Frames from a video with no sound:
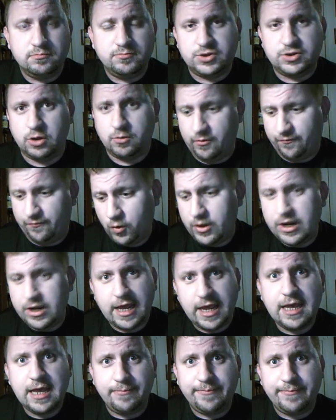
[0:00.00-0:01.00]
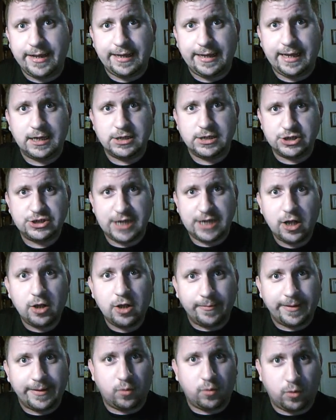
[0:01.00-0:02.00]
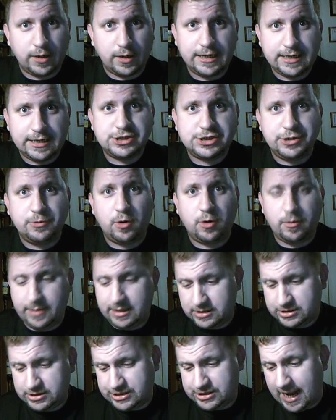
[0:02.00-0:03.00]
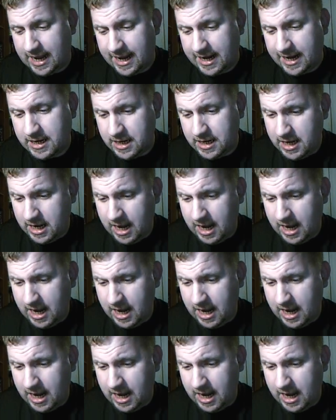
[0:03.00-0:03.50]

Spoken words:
So before you hit me again, just tell me what it is you want me to say.